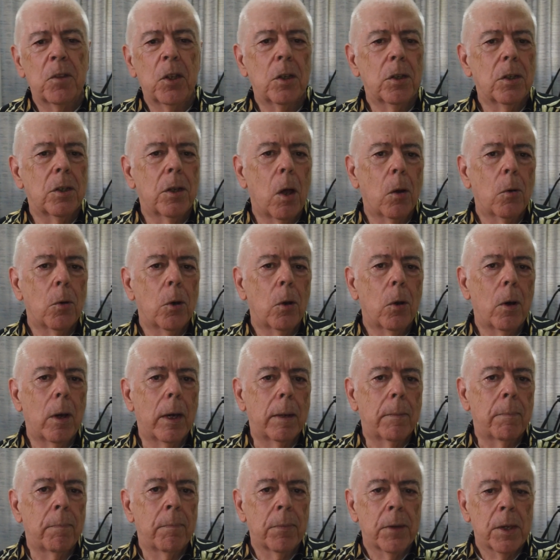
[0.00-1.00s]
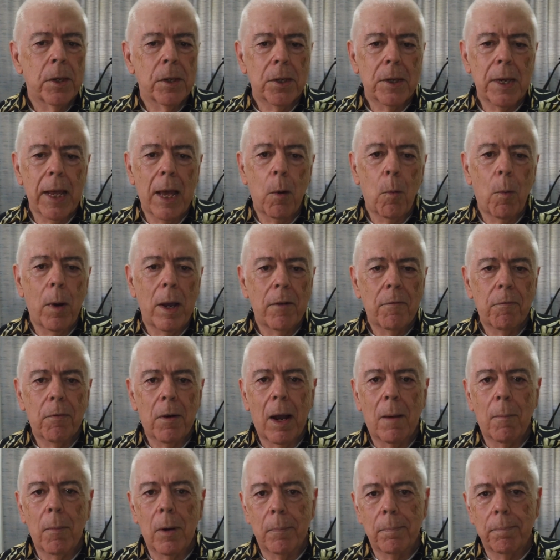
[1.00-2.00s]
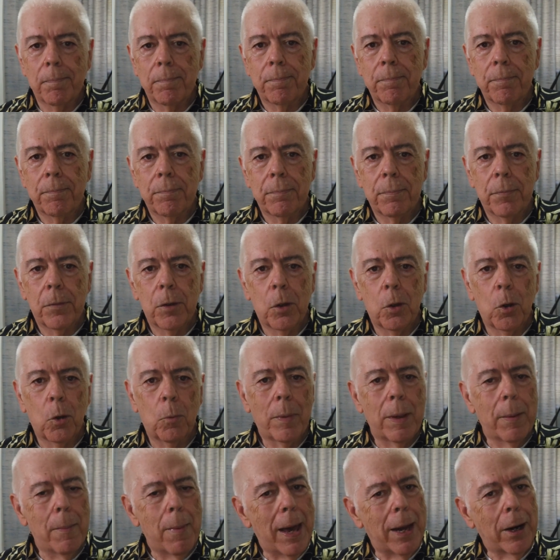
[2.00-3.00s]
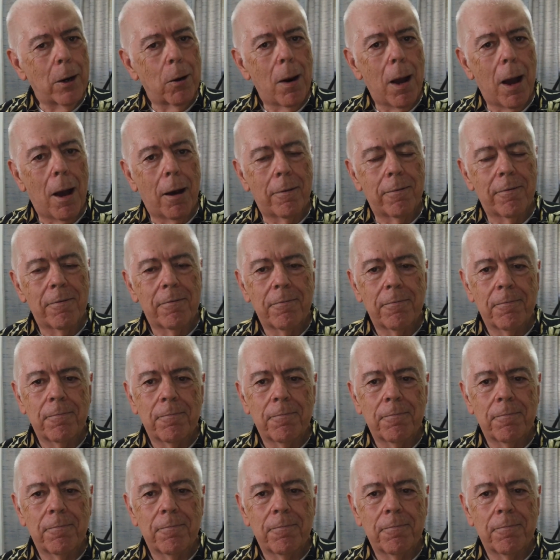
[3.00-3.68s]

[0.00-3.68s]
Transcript: Just don't do it. Stay away from them. You'll be better off.